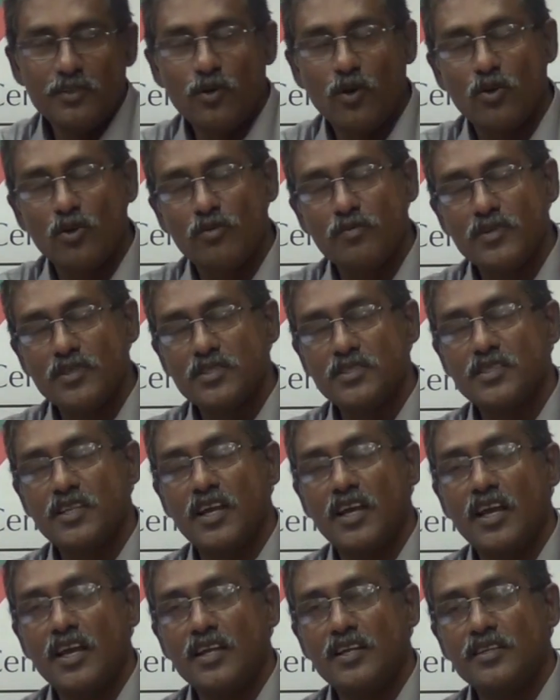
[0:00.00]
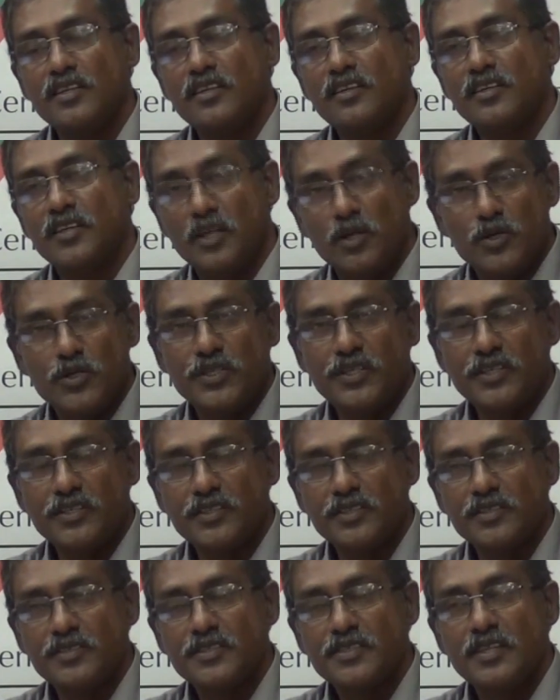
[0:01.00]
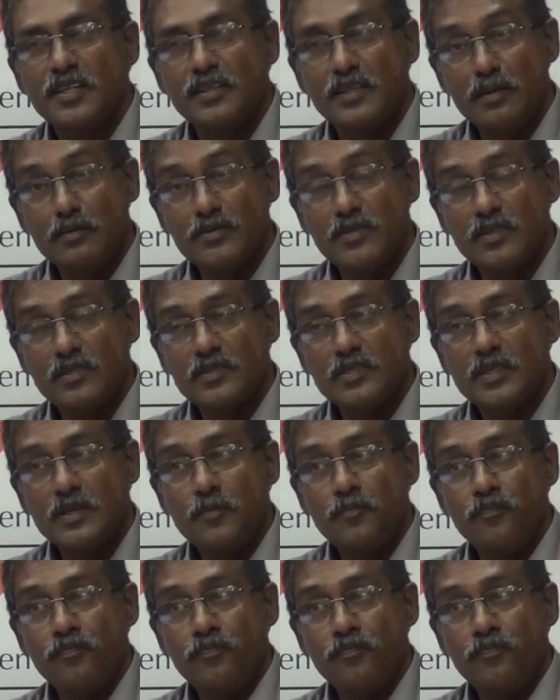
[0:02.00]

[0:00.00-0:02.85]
documents and negotiations themselves.